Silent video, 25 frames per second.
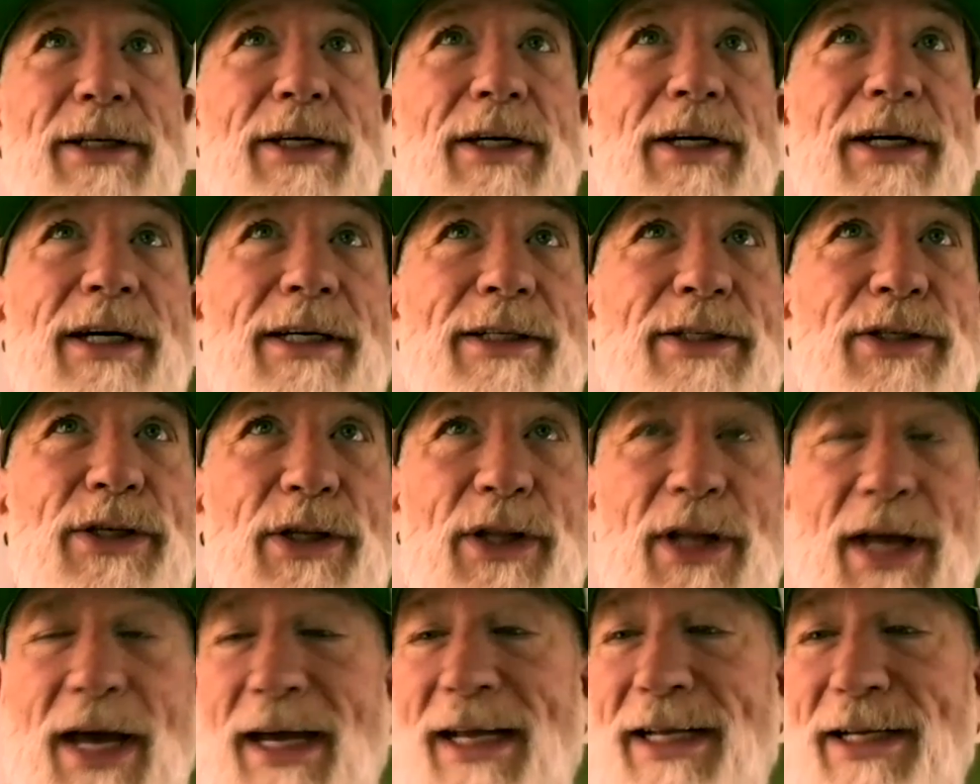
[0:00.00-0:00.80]
it's a
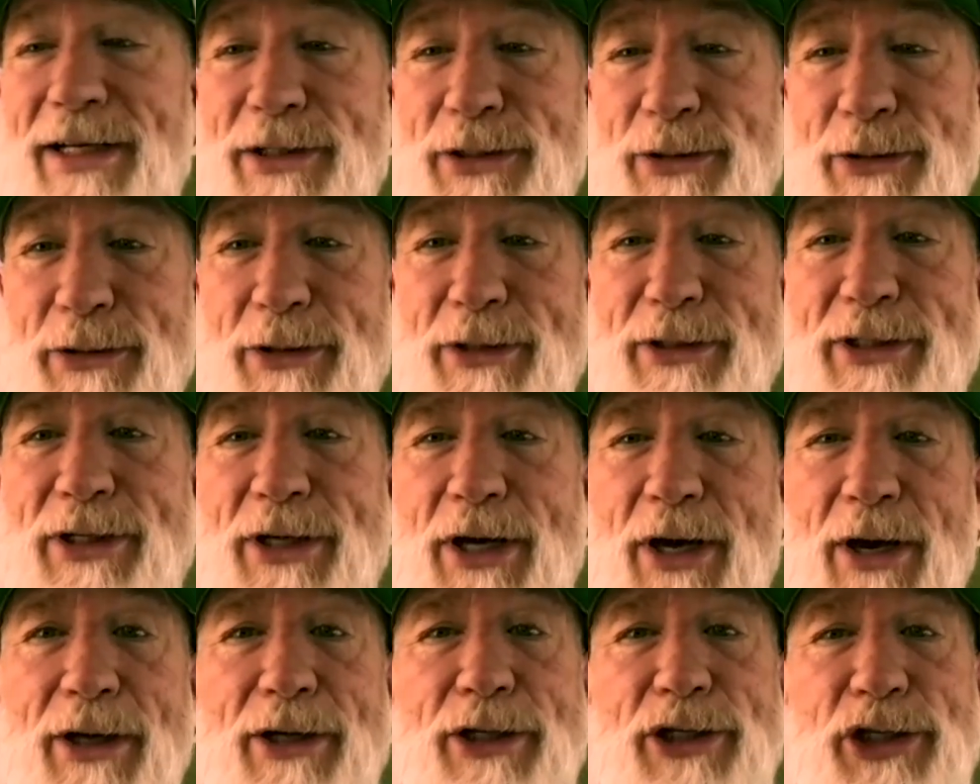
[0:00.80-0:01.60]
lot easier to
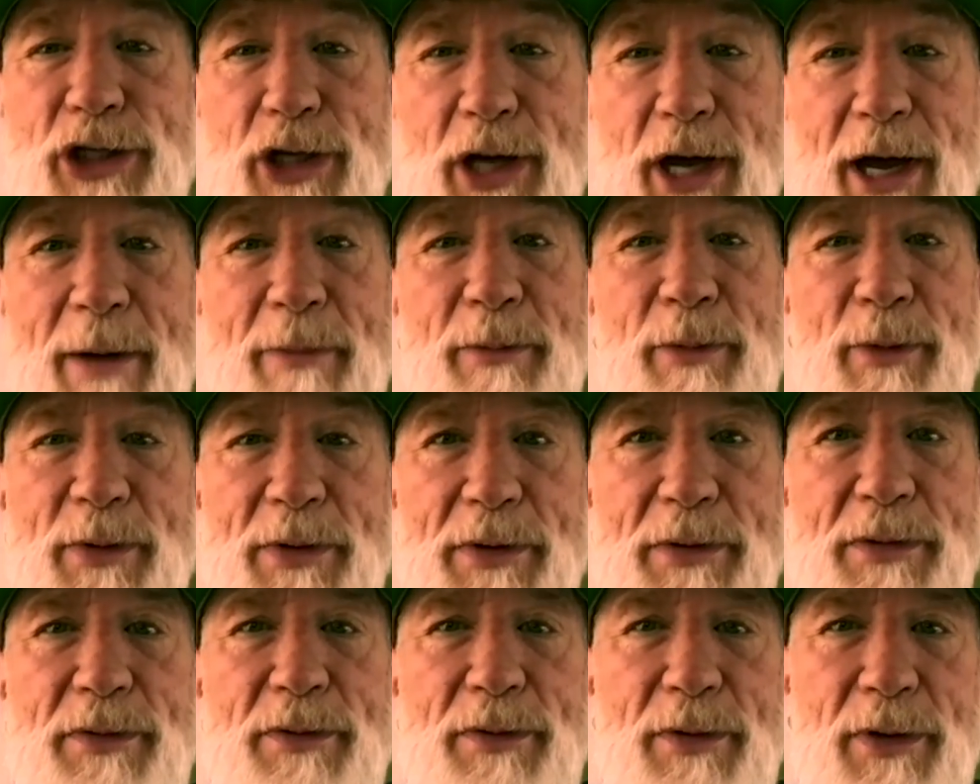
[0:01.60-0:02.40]
talk shop
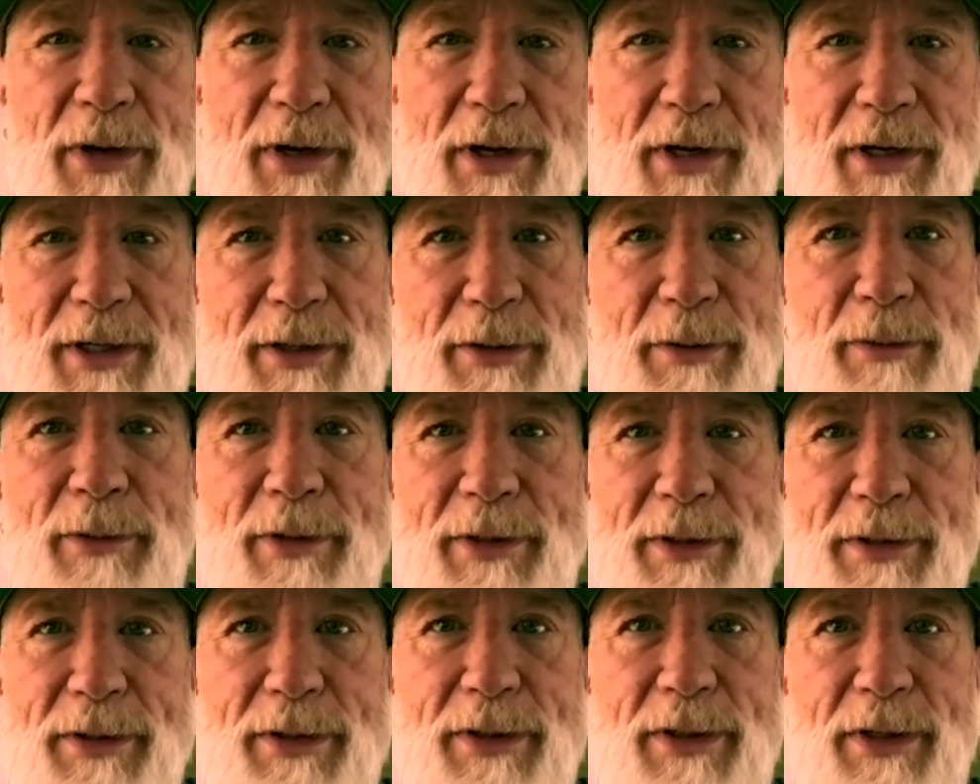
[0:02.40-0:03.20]

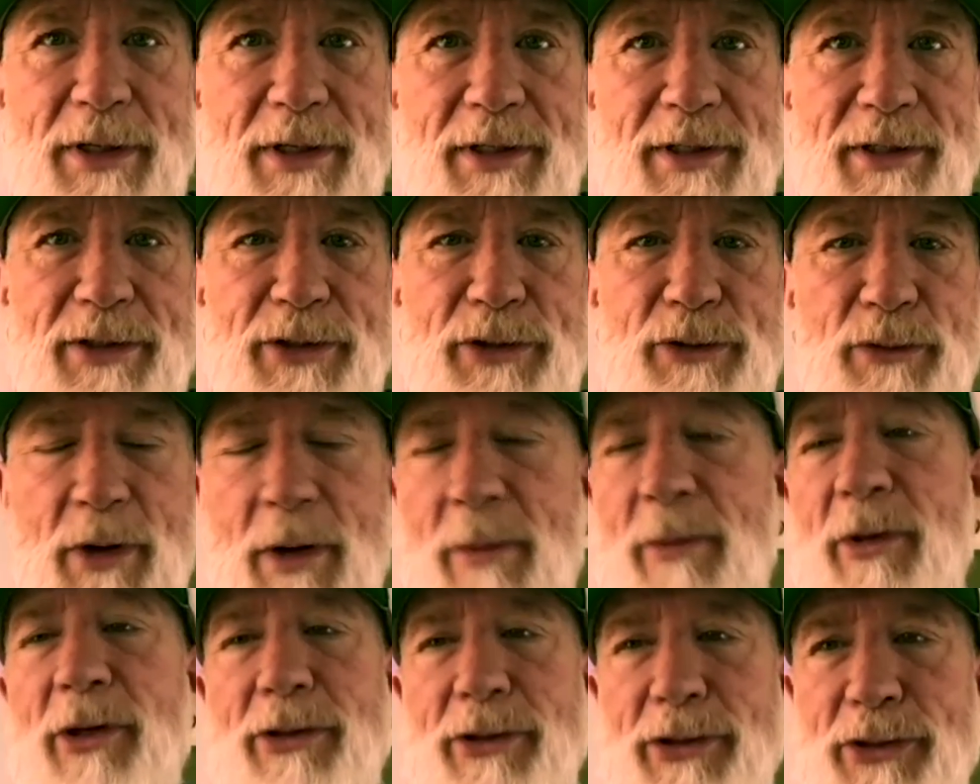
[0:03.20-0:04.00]
with
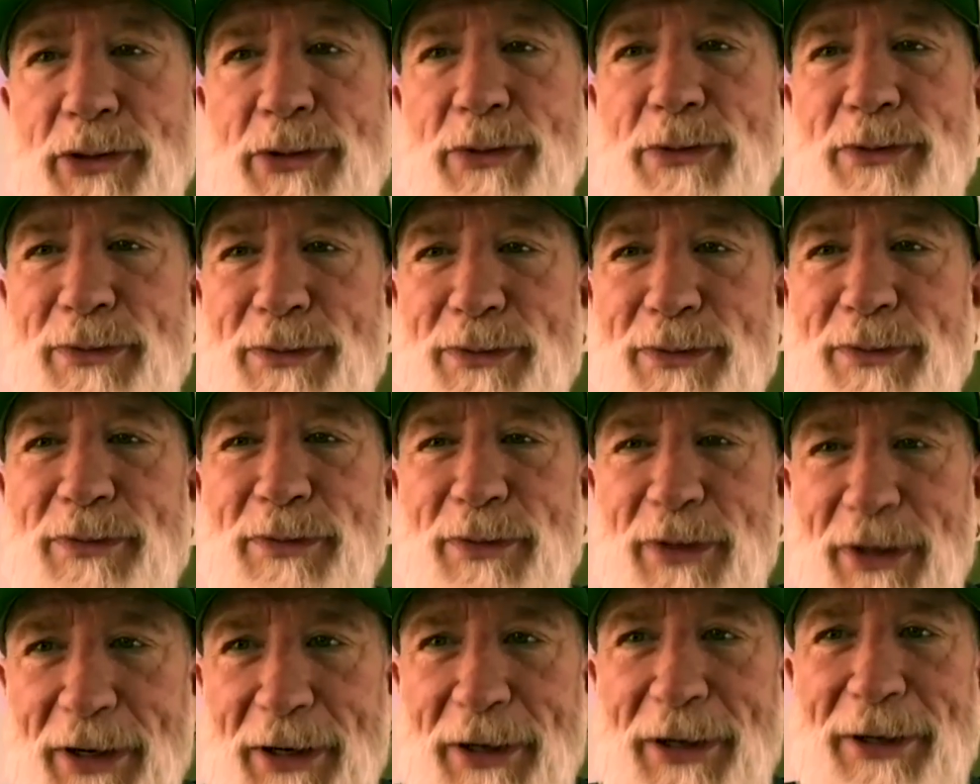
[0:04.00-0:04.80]
drummers
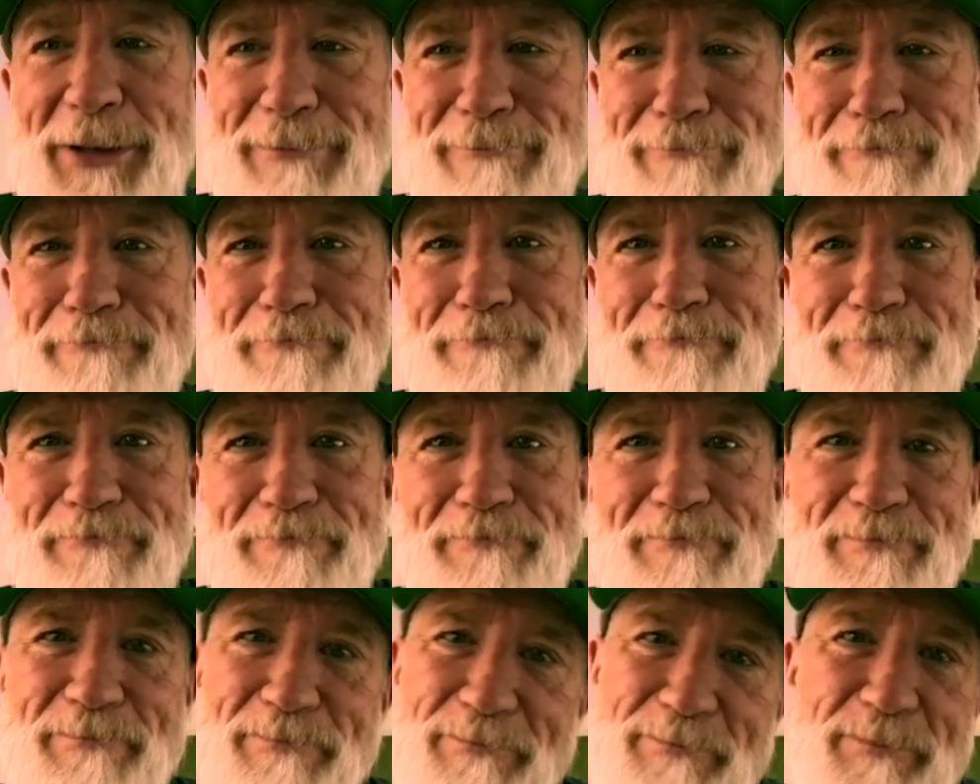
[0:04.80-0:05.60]

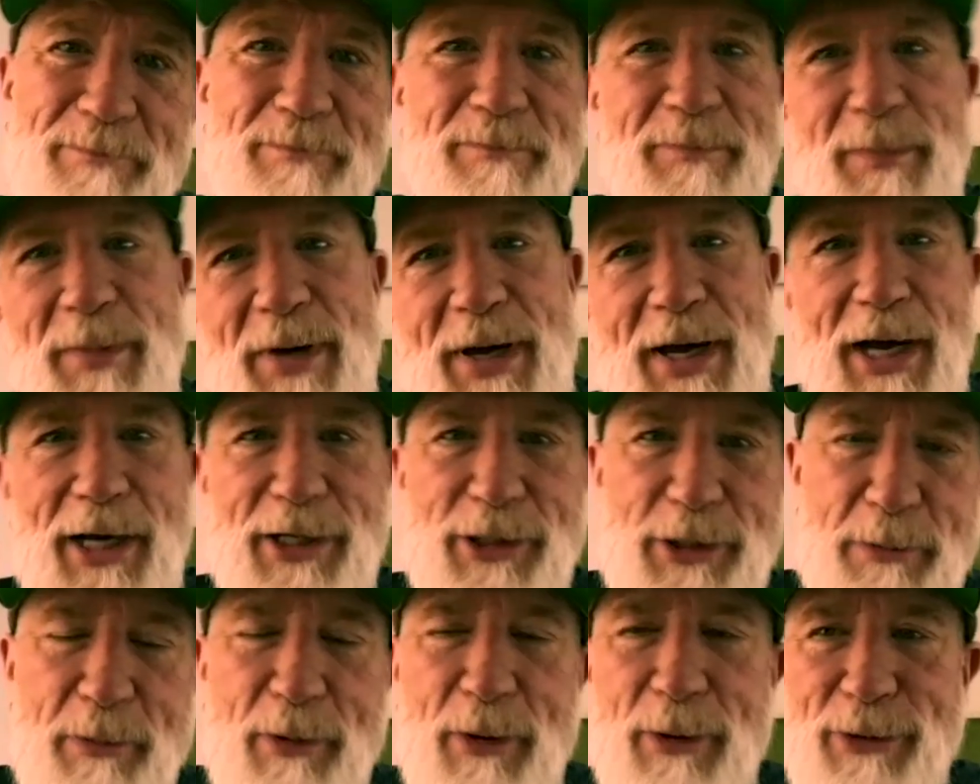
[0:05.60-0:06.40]

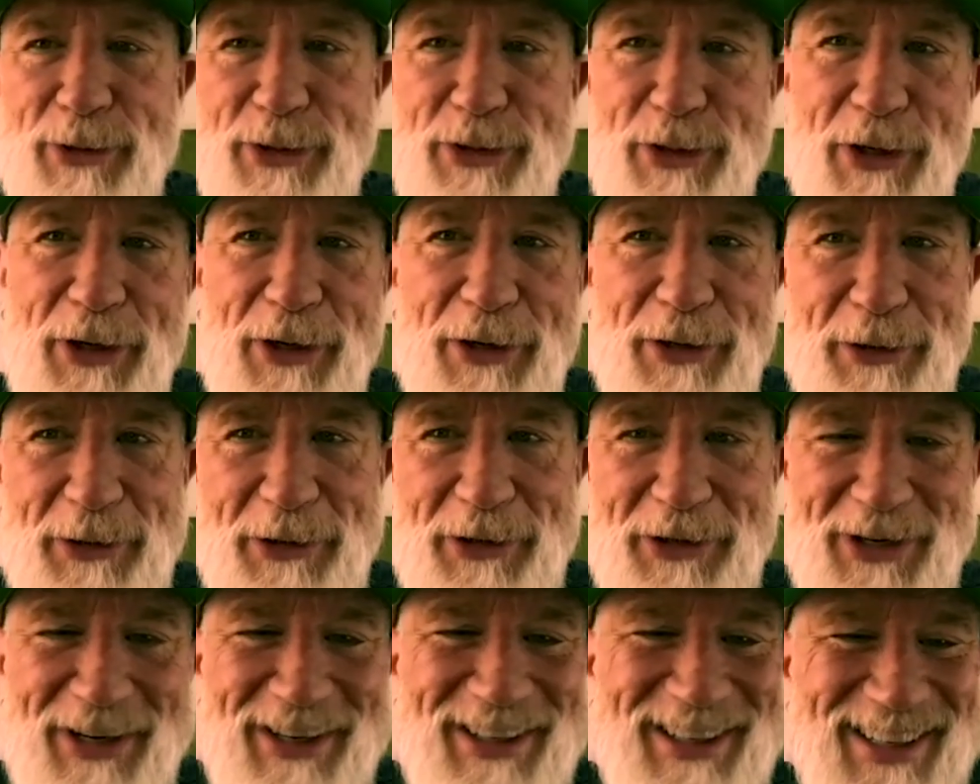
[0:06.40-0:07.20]
as opposed to
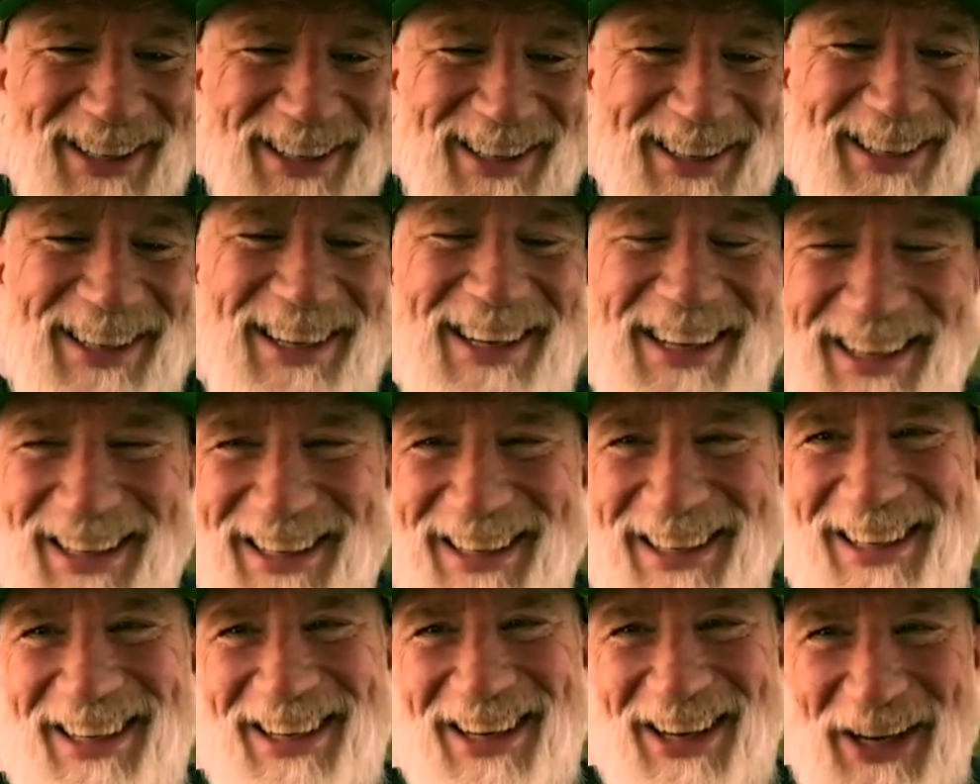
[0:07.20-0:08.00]
other
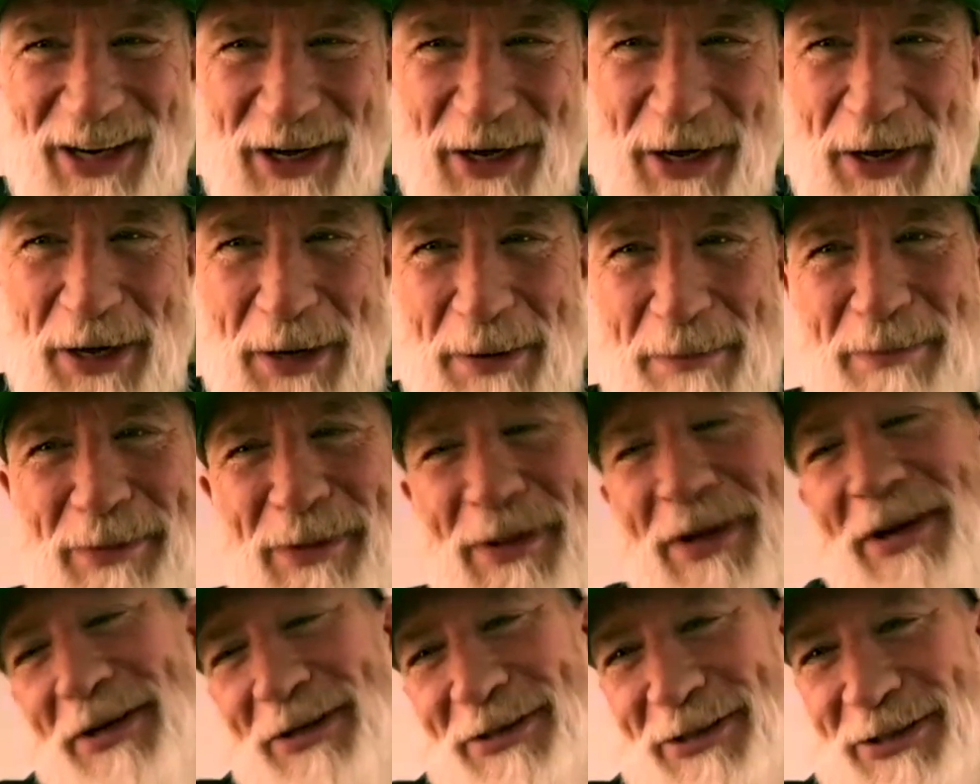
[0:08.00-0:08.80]

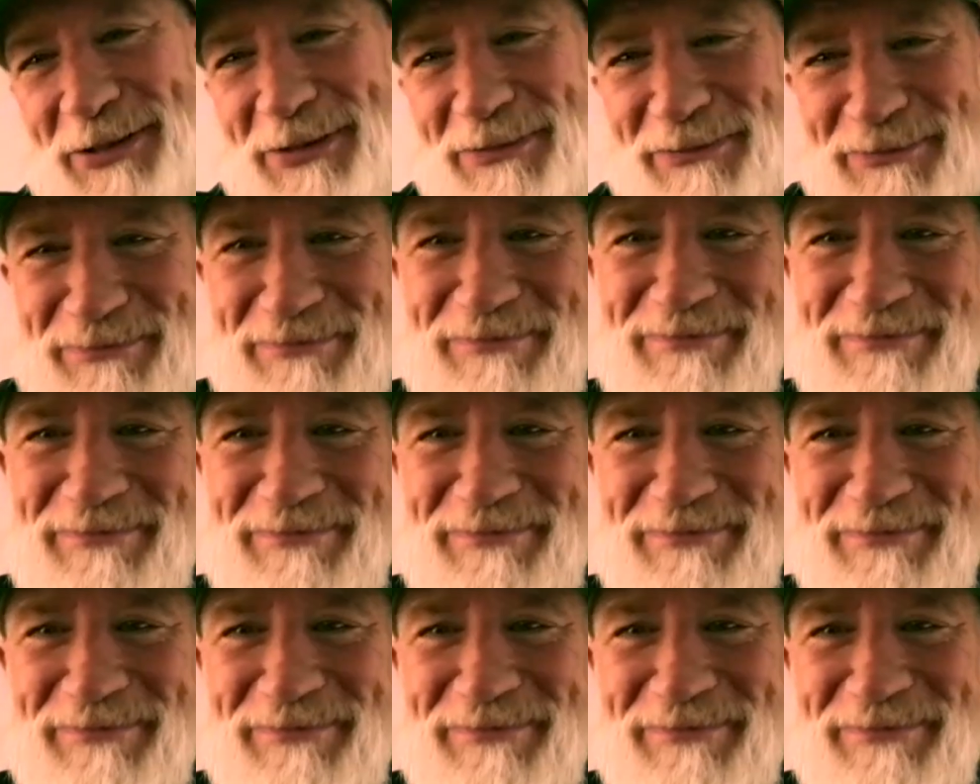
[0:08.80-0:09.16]
players.